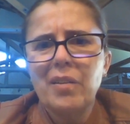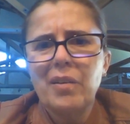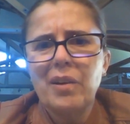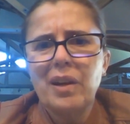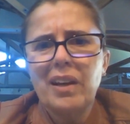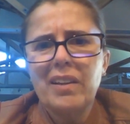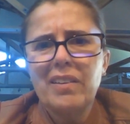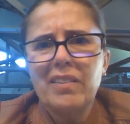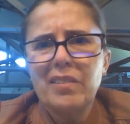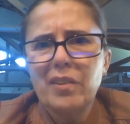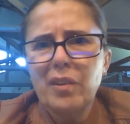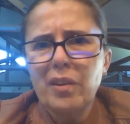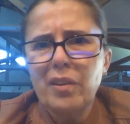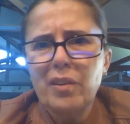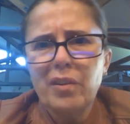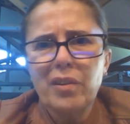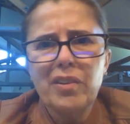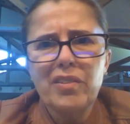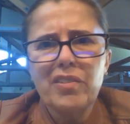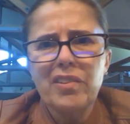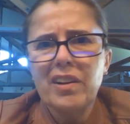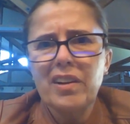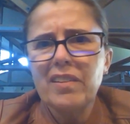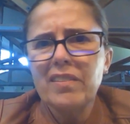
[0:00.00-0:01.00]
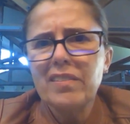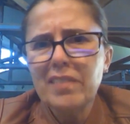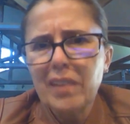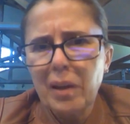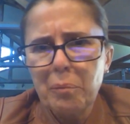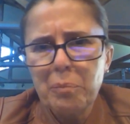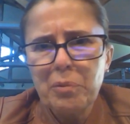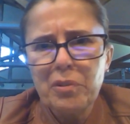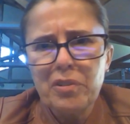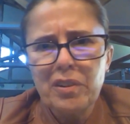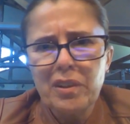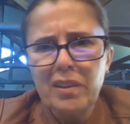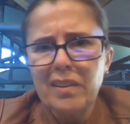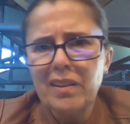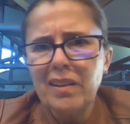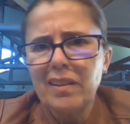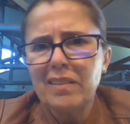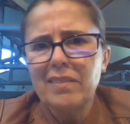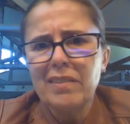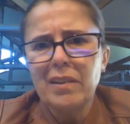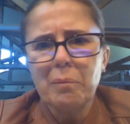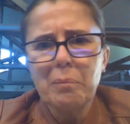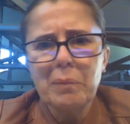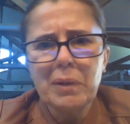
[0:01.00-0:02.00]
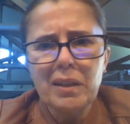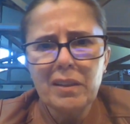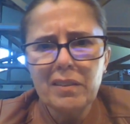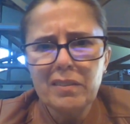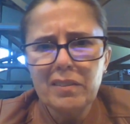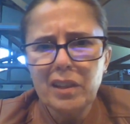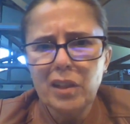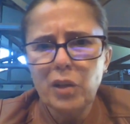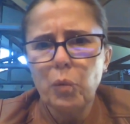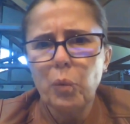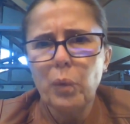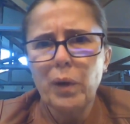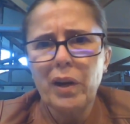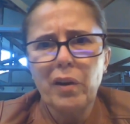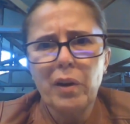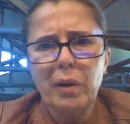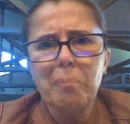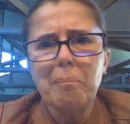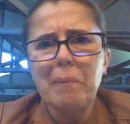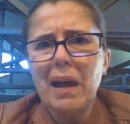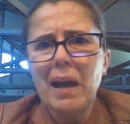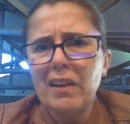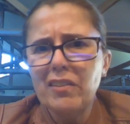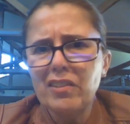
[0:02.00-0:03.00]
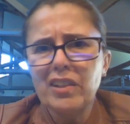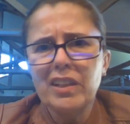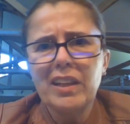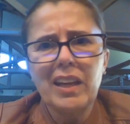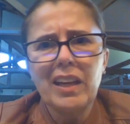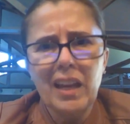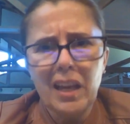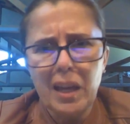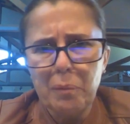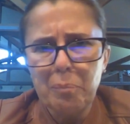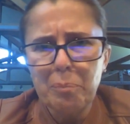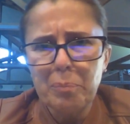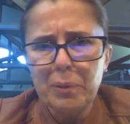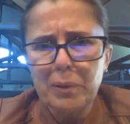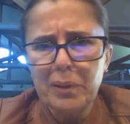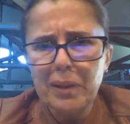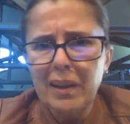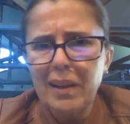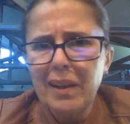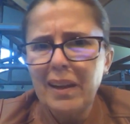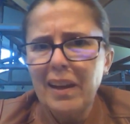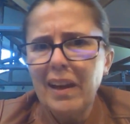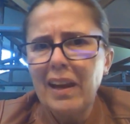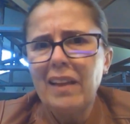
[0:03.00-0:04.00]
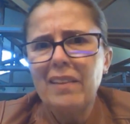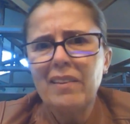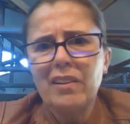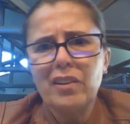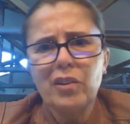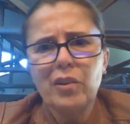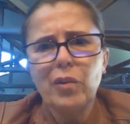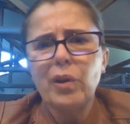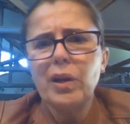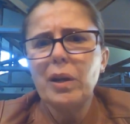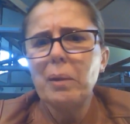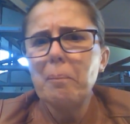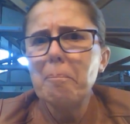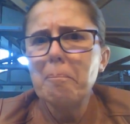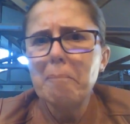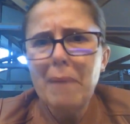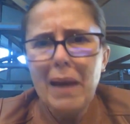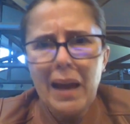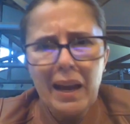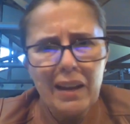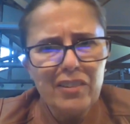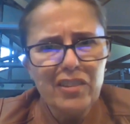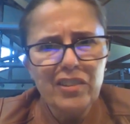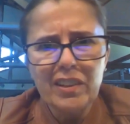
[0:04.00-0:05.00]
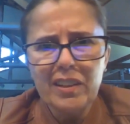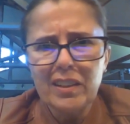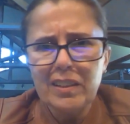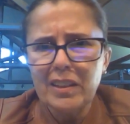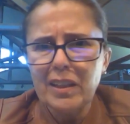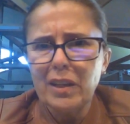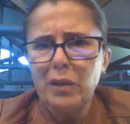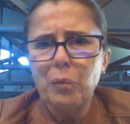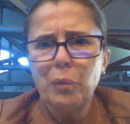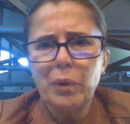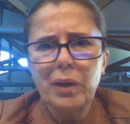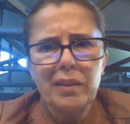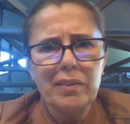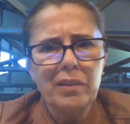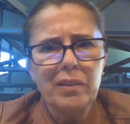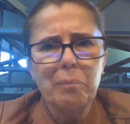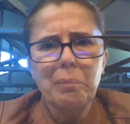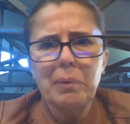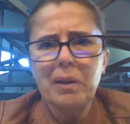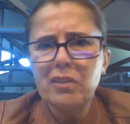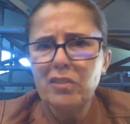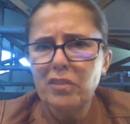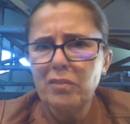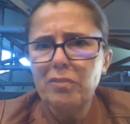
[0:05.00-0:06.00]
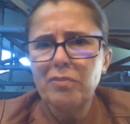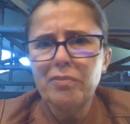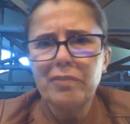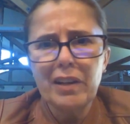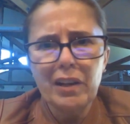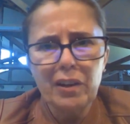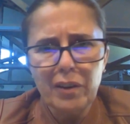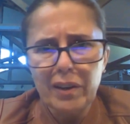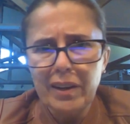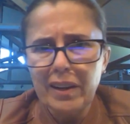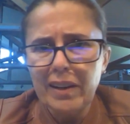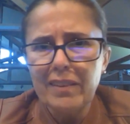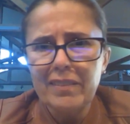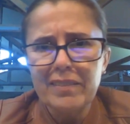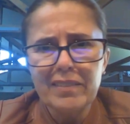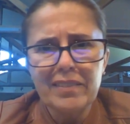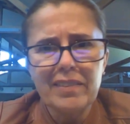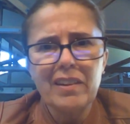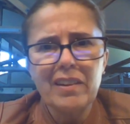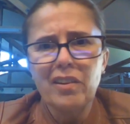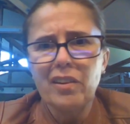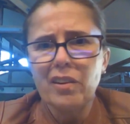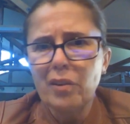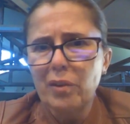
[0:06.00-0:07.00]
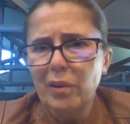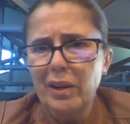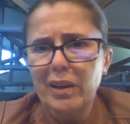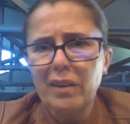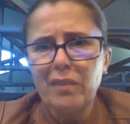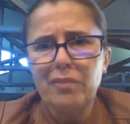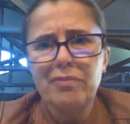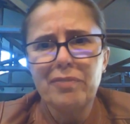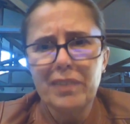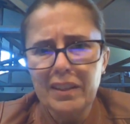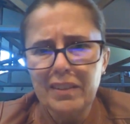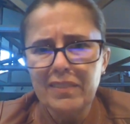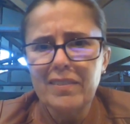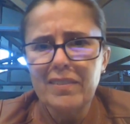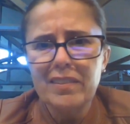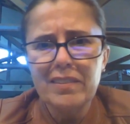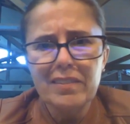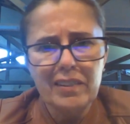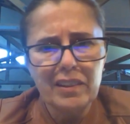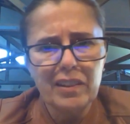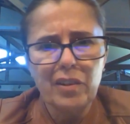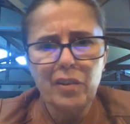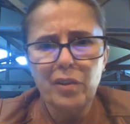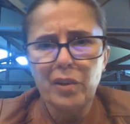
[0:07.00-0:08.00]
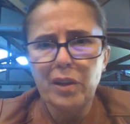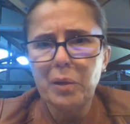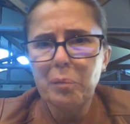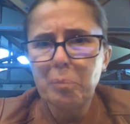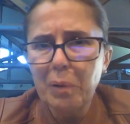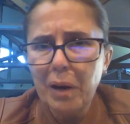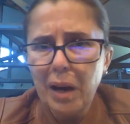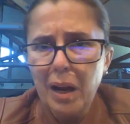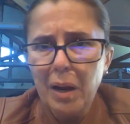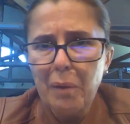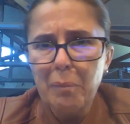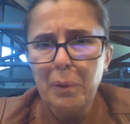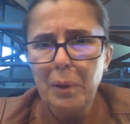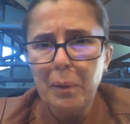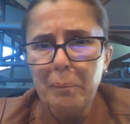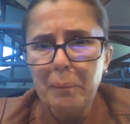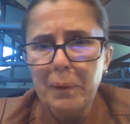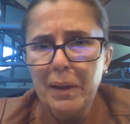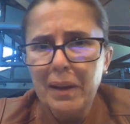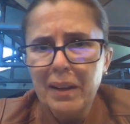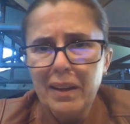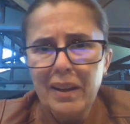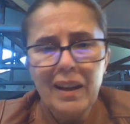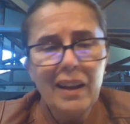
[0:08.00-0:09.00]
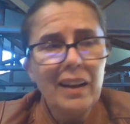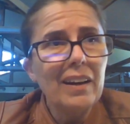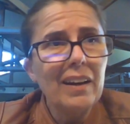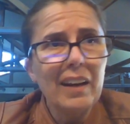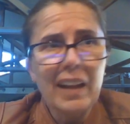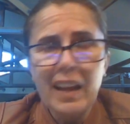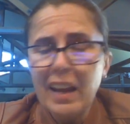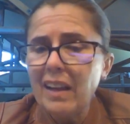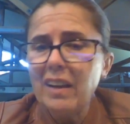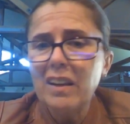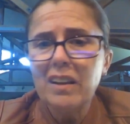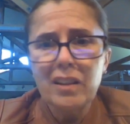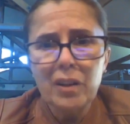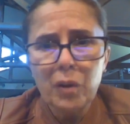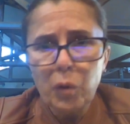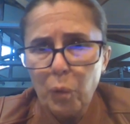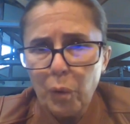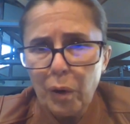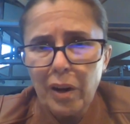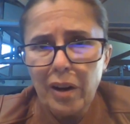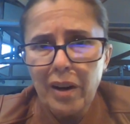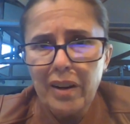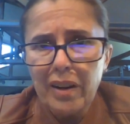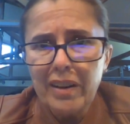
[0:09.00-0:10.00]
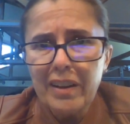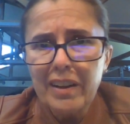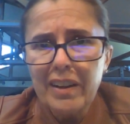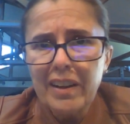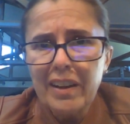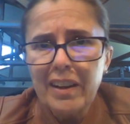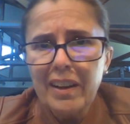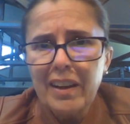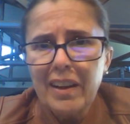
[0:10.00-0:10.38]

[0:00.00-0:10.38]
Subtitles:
Right. So there is an assumption that somebody is going to wear a magic cape, and they're going to magically, with a bunch of fairies, they're going to fix the security problem, and it ain't going to work.